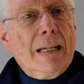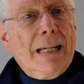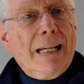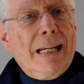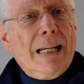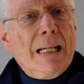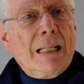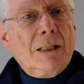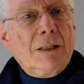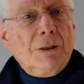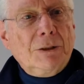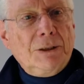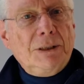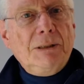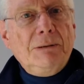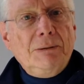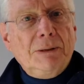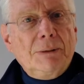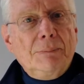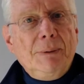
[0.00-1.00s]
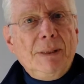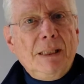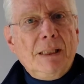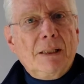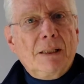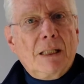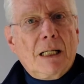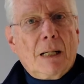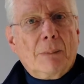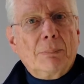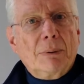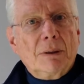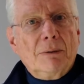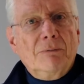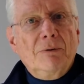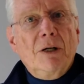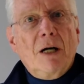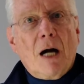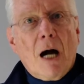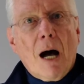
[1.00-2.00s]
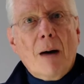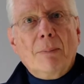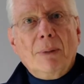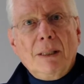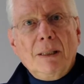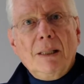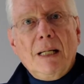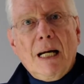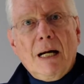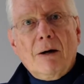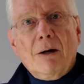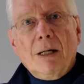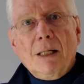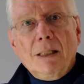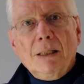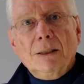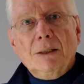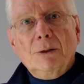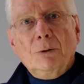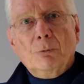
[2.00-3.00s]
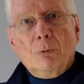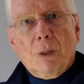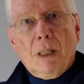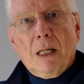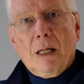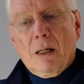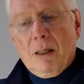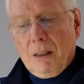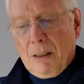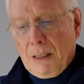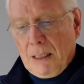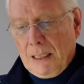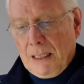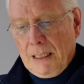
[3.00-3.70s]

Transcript: and there seems to be a couple of common areas where